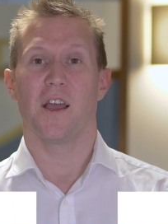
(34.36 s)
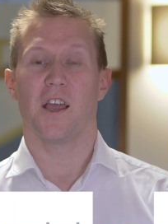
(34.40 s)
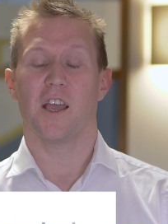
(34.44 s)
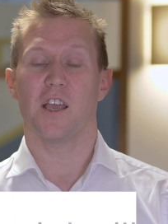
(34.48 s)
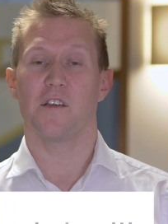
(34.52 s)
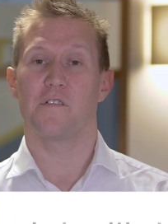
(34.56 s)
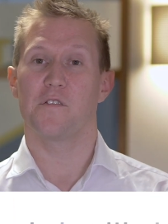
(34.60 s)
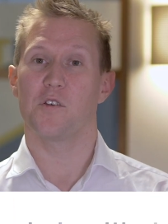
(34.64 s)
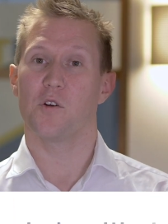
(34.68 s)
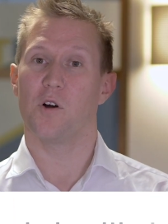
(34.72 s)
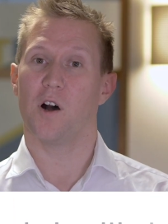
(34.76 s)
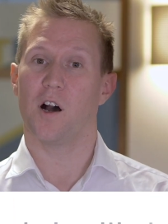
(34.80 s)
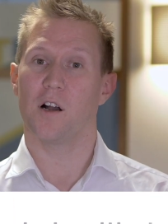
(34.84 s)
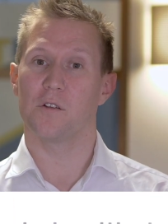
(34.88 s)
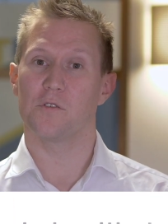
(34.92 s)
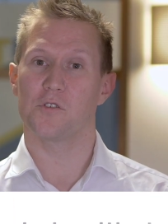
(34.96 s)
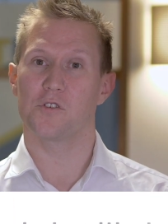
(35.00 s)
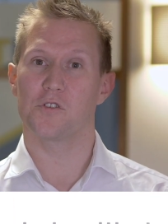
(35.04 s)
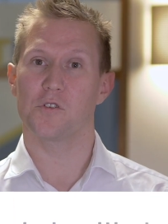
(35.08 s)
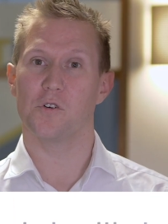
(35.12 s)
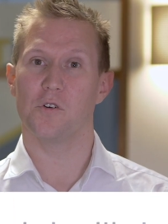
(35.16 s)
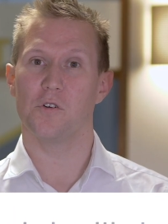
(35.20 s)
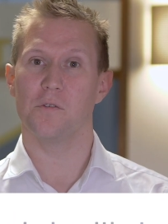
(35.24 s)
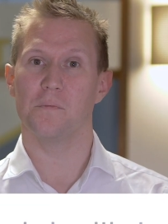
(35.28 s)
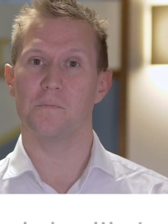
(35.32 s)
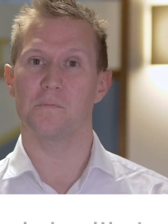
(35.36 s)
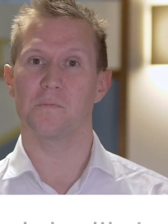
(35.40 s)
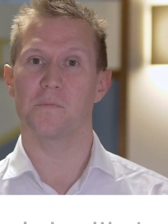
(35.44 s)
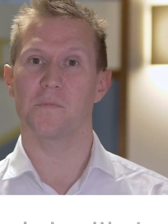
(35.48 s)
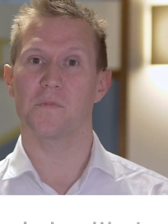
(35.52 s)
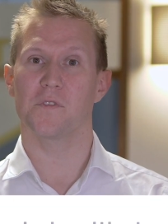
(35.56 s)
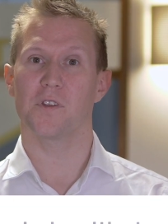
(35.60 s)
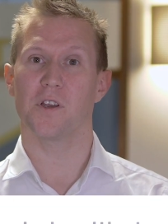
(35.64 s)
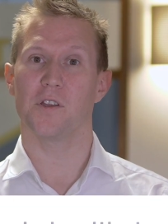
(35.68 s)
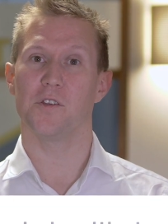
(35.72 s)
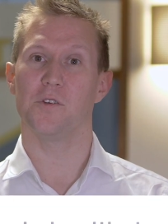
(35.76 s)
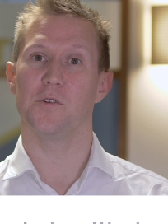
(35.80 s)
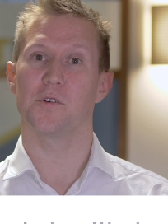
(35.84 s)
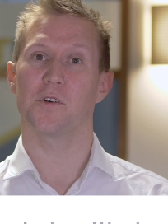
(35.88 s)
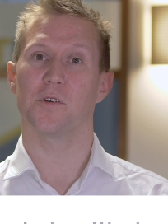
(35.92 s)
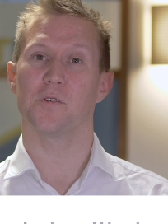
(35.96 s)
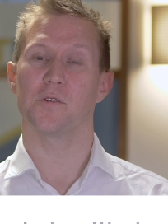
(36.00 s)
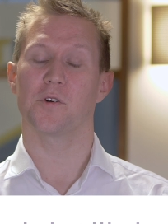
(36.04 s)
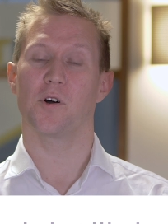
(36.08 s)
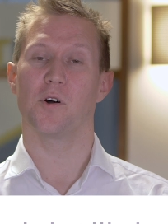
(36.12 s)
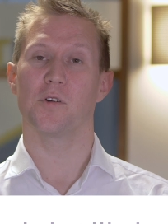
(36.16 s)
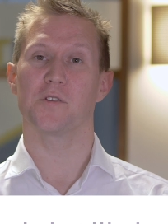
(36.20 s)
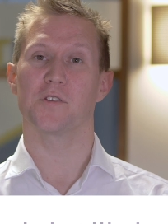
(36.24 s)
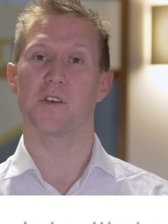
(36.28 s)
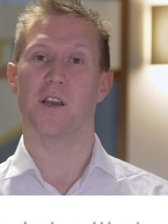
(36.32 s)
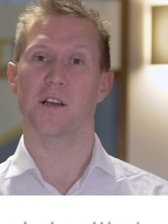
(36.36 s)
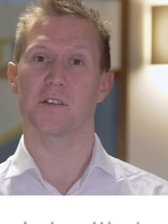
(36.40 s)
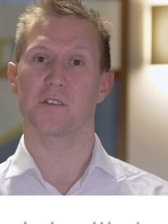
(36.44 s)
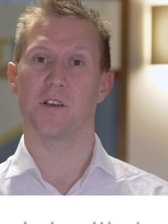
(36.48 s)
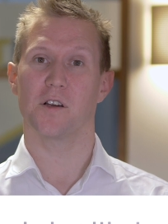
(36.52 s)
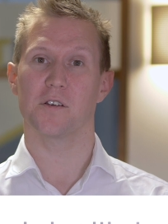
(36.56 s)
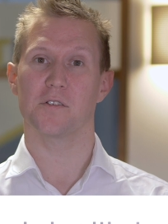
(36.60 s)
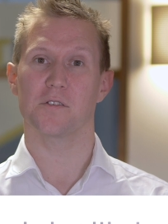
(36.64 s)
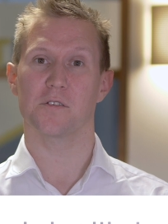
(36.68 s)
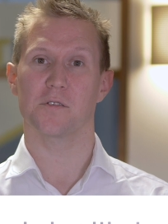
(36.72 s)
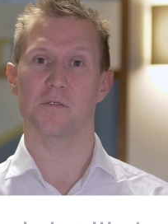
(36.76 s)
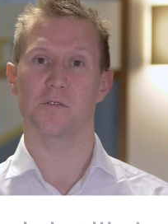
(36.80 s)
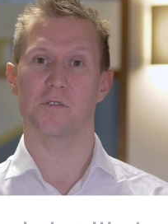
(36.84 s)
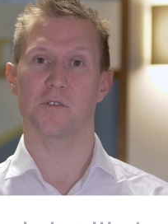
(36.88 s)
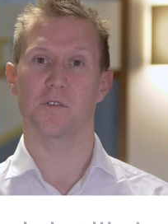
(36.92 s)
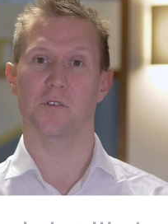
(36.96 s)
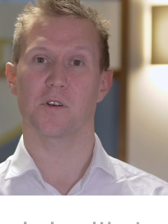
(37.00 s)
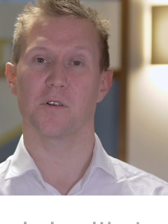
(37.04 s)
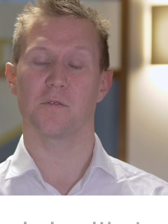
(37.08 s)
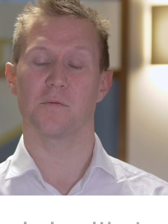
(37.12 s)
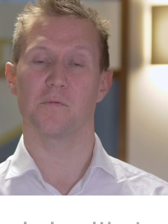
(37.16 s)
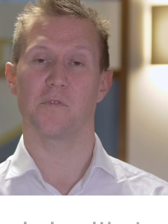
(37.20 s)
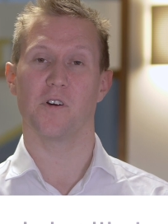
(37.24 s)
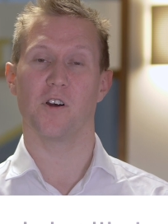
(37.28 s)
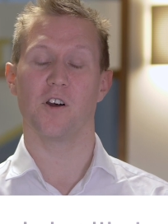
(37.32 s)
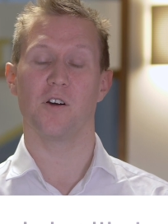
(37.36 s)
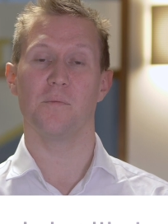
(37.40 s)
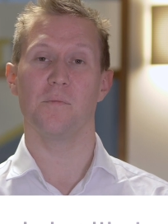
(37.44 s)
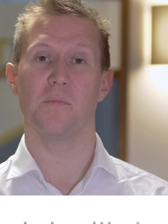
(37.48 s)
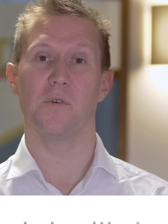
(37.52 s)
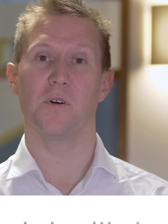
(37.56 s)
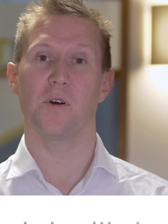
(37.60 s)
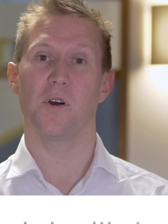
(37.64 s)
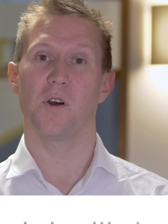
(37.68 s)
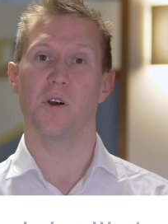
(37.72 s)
If you're unsure, then you can contact us to confirm,